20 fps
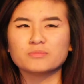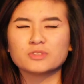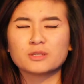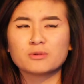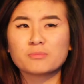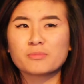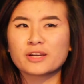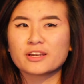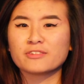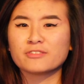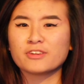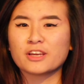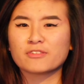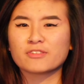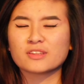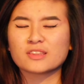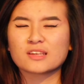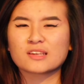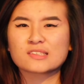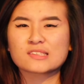Some of my
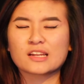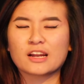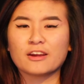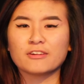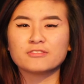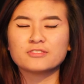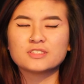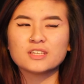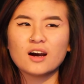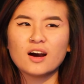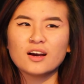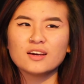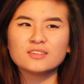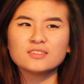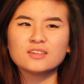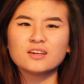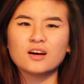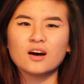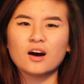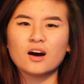favorite things that I've
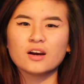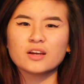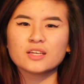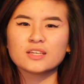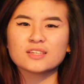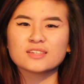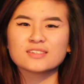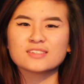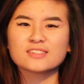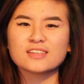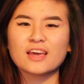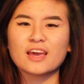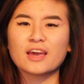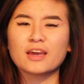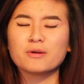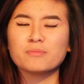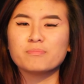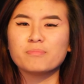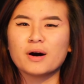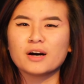done is
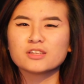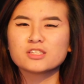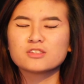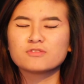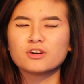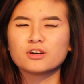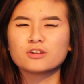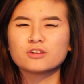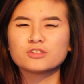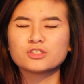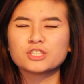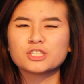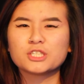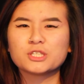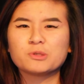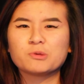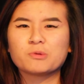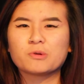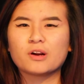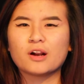a bus photo
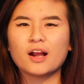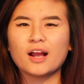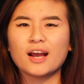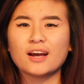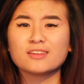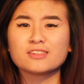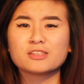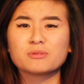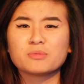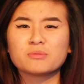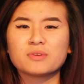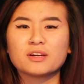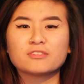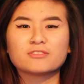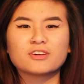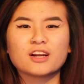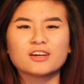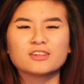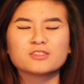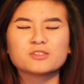shoot where I had some of my
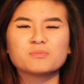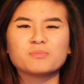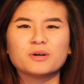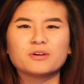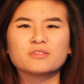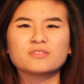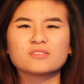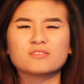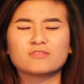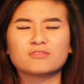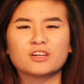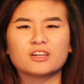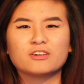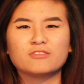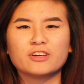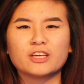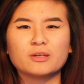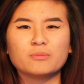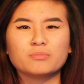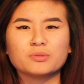friends pose in front
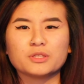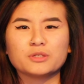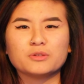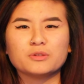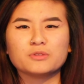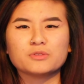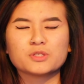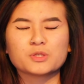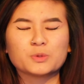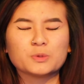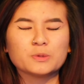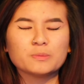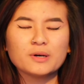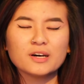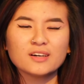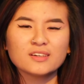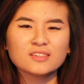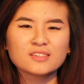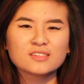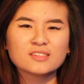of a blue school
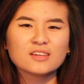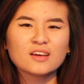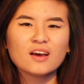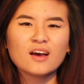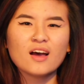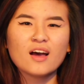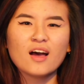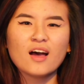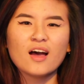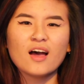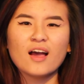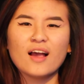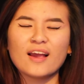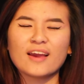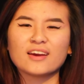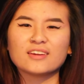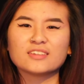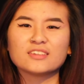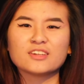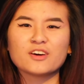bus.
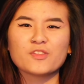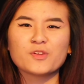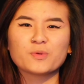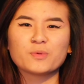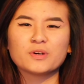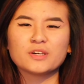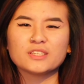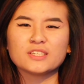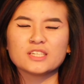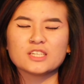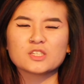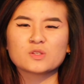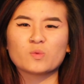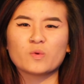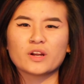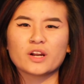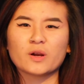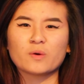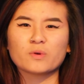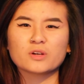And another one is
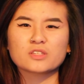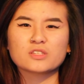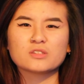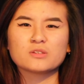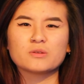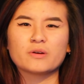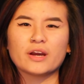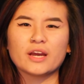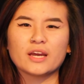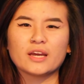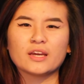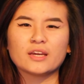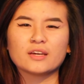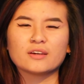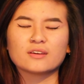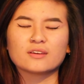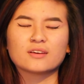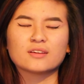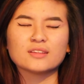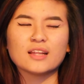when I went to
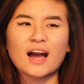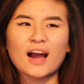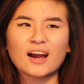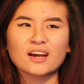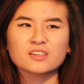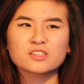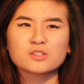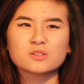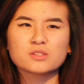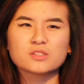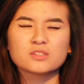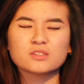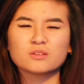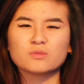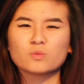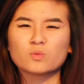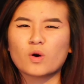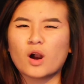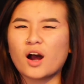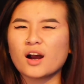a glass
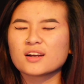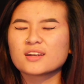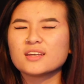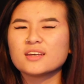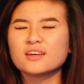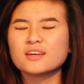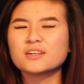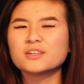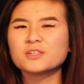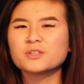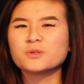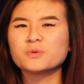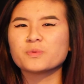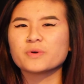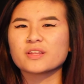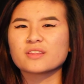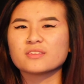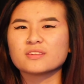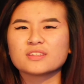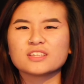rock hill
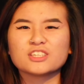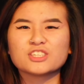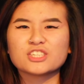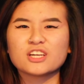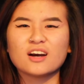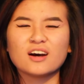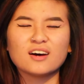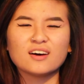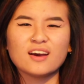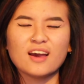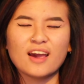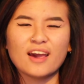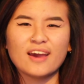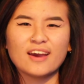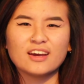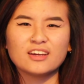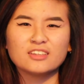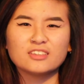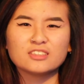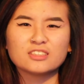with Alicia,
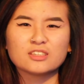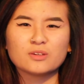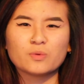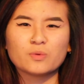and